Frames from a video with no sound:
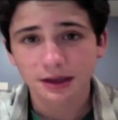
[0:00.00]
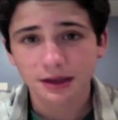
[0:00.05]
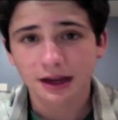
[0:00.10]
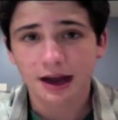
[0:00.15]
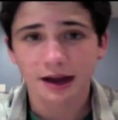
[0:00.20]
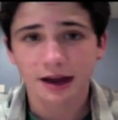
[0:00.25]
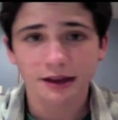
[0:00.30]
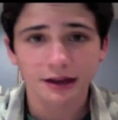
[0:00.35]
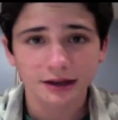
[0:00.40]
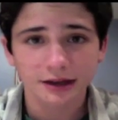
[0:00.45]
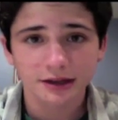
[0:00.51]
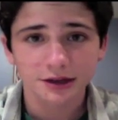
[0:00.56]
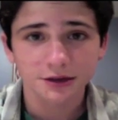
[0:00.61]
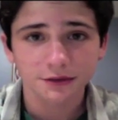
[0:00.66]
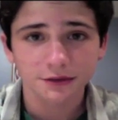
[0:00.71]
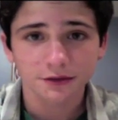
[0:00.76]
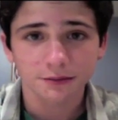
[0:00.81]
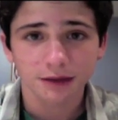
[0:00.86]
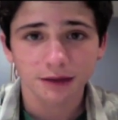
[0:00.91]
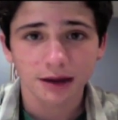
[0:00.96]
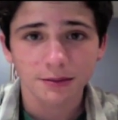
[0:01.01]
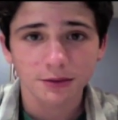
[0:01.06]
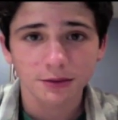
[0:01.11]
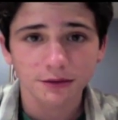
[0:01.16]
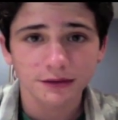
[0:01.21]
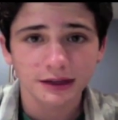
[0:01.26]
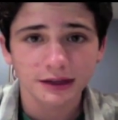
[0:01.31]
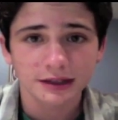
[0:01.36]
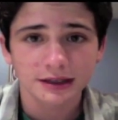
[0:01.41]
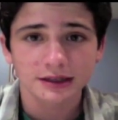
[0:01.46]
I like to do for my
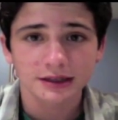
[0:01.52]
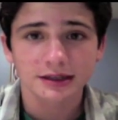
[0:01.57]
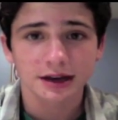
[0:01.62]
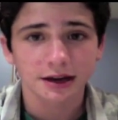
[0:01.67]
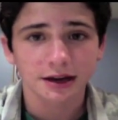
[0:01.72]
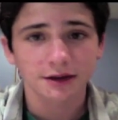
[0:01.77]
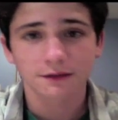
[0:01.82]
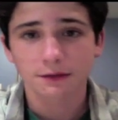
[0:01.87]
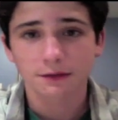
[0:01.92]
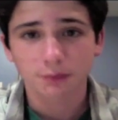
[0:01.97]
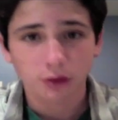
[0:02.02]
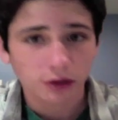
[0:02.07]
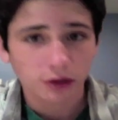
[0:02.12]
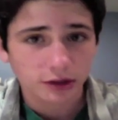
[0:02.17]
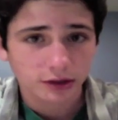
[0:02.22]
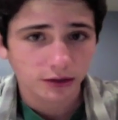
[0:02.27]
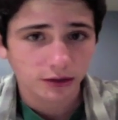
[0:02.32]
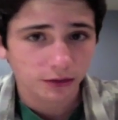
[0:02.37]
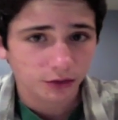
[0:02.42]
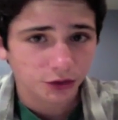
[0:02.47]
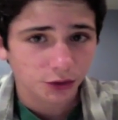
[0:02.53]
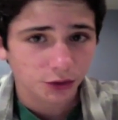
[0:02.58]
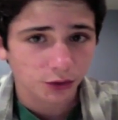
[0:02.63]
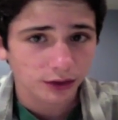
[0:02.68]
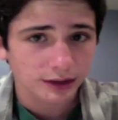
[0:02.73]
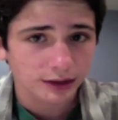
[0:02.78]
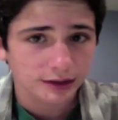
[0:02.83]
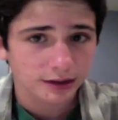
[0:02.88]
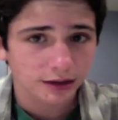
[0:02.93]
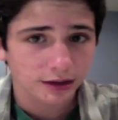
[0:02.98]
movies. It's kind of a personal
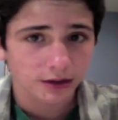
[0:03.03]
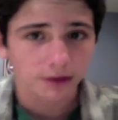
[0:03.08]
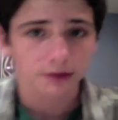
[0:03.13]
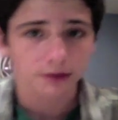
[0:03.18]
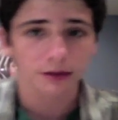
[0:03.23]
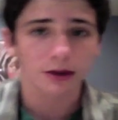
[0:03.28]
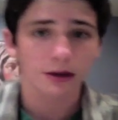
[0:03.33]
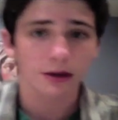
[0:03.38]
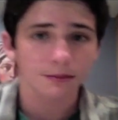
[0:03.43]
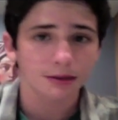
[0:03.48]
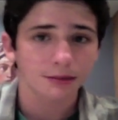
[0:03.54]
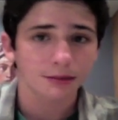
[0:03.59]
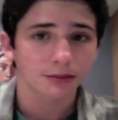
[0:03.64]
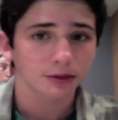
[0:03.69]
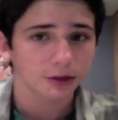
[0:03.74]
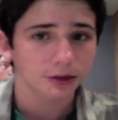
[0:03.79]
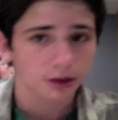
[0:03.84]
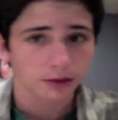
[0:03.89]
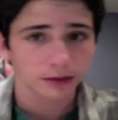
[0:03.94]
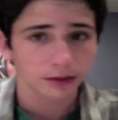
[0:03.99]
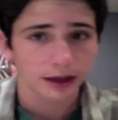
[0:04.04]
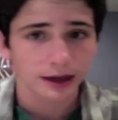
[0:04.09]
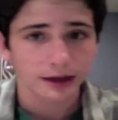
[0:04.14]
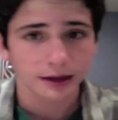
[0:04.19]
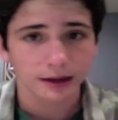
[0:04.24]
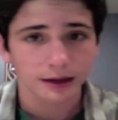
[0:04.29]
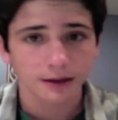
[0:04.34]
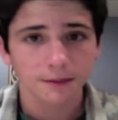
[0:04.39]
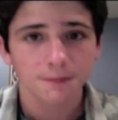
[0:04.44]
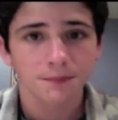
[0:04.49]
choice though. A lot of people don't like
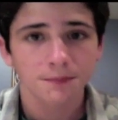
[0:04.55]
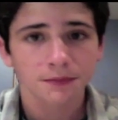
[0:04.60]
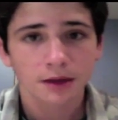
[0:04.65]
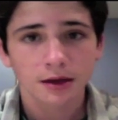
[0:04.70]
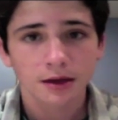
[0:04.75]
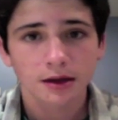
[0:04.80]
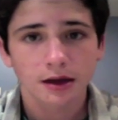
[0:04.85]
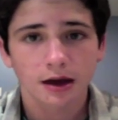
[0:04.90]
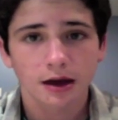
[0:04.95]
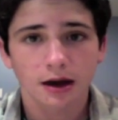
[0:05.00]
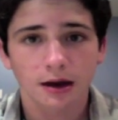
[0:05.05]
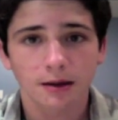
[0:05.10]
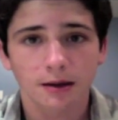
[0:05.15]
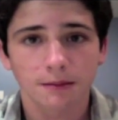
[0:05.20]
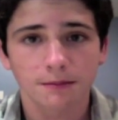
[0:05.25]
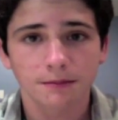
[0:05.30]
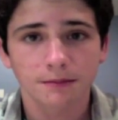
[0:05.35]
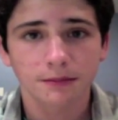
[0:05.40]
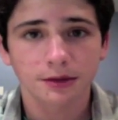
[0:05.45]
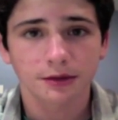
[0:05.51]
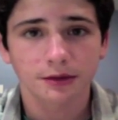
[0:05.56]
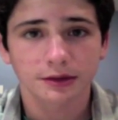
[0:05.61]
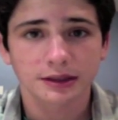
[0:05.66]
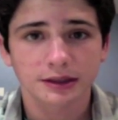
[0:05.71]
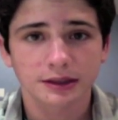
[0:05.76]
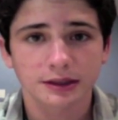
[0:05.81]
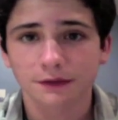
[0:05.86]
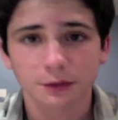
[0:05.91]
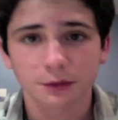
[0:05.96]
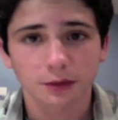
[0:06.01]
it. You'll see
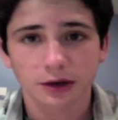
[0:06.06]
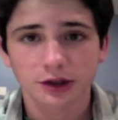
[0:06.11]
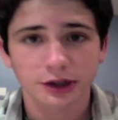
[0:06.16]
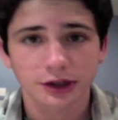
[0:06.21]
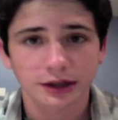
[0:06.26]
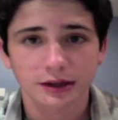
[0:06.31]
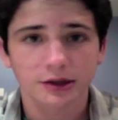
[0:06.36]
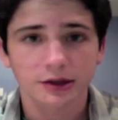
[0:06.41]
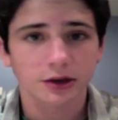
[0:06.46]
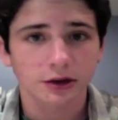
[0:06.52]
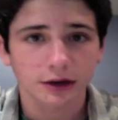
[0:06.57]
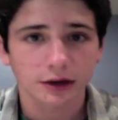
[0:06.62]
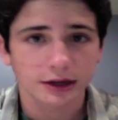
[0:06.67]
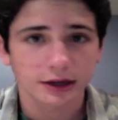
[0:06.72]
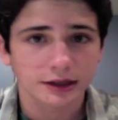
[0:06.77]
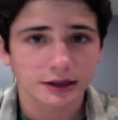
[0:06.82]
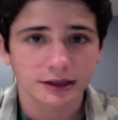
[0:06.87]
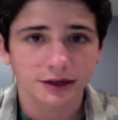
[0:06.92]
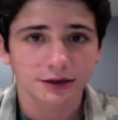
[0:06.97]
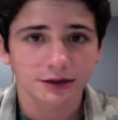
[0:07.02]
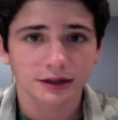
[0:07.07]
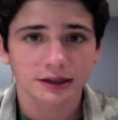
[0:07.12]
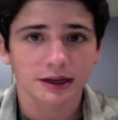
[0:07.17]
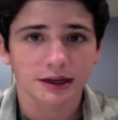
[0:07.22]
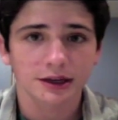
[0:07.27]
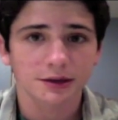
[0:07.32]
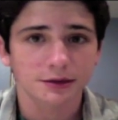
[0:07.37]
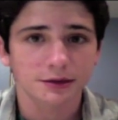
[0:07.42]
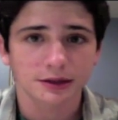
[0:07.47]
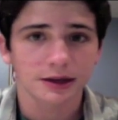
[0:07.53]
if you watch like the Target series, I
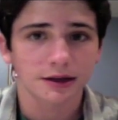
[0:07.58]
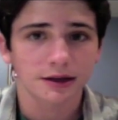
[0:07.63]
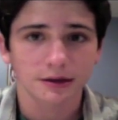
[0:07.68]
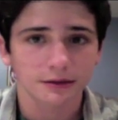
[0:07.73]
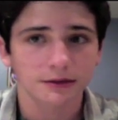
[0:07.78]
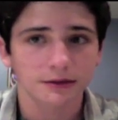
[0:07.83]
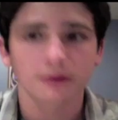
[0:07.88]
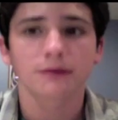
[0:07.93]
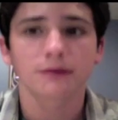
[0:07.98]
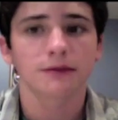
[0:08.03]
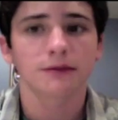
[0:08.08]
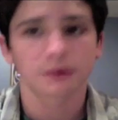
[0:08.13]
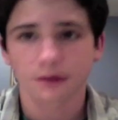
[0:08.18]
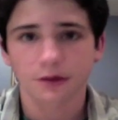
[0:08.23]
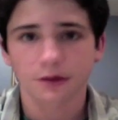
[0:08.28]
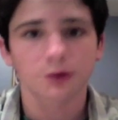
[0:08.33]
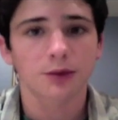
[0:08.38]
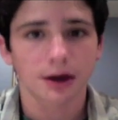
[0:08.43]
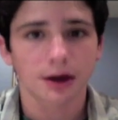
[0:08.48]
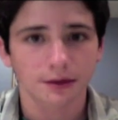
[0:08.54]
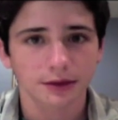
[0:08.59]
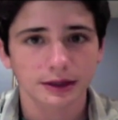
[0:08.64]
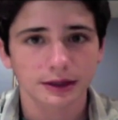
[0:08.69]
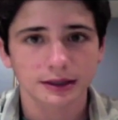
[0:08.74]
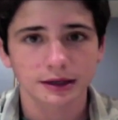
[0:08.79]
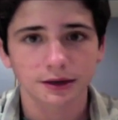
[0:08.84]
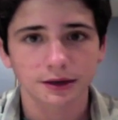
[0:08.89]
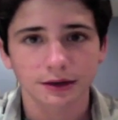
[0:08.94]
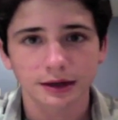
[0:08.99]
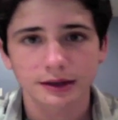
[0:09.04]
use that throughout the
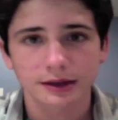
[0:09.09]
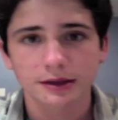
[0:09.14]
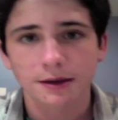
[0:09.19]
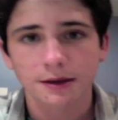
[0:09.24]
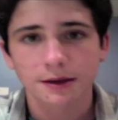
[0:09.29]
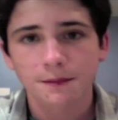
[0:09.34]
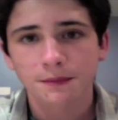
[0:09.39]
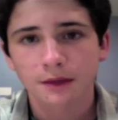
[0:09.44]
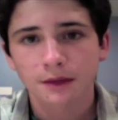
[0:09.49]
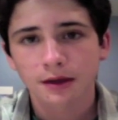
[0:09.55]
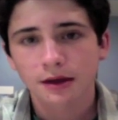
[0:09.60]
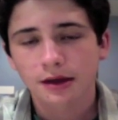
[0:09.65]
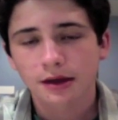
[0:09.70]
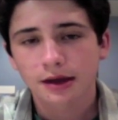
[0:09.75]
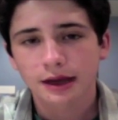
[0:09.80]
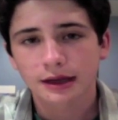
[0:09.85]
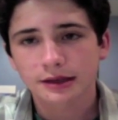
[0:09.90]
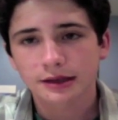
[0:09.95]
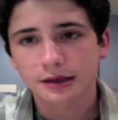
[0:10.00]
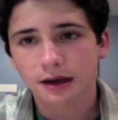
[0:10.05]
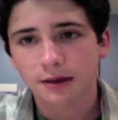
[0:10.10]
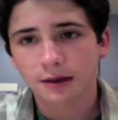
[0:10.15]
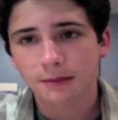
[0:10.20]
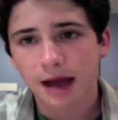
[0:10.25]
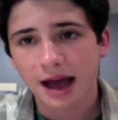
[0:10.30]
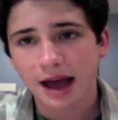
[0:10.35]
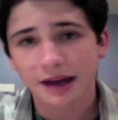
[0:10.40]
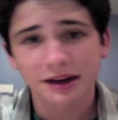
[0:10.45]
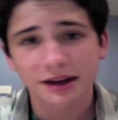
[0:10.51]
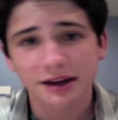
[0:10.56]
series. It's
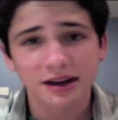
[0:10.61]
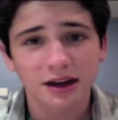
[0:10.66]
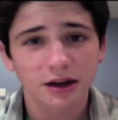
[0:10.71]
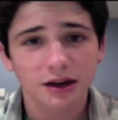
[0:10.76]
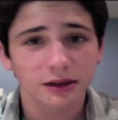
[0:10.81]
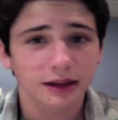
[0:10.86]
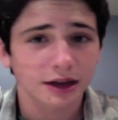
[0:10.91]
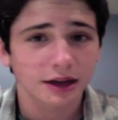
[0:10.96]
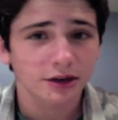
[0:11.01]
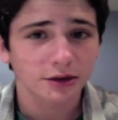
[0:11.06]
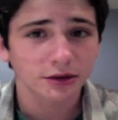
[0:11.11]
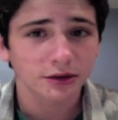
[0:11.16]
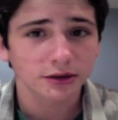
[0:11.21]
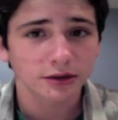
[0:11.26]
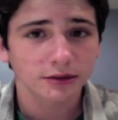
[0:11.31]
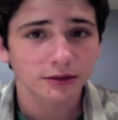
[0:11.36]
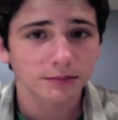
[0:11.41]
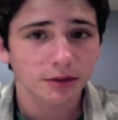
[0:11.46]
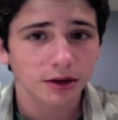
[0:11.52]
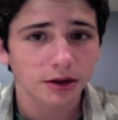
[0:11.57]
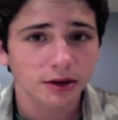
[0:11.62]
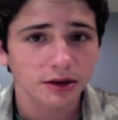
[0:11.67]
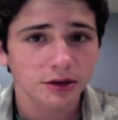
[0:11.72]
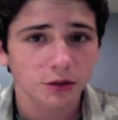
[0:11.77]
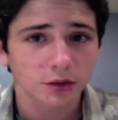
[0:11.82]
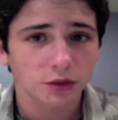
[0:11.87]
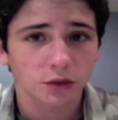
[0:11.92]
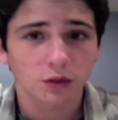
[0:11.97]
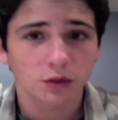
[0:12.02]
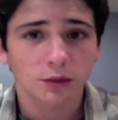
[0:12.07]
adding a letterbox
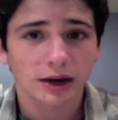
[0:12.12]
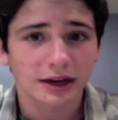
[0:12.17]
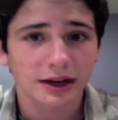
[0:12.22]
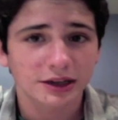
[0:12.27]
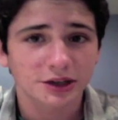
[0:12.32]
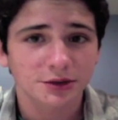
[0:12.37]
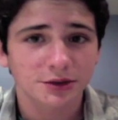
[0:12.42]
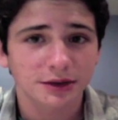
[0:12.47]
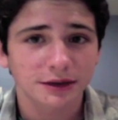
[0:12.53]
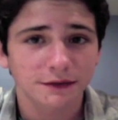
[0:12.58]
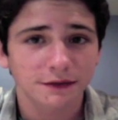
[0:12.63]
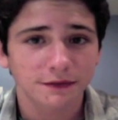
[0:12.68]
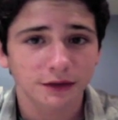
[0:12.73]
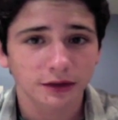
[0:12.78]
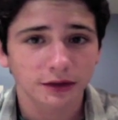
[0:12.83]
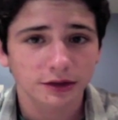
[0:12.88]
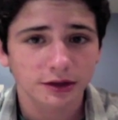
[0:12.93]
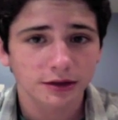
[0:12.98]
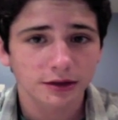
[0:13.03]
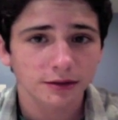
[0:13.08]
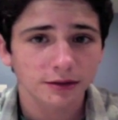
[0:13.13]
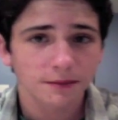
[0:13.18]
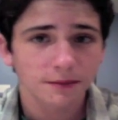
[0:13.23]
or widescreen filter.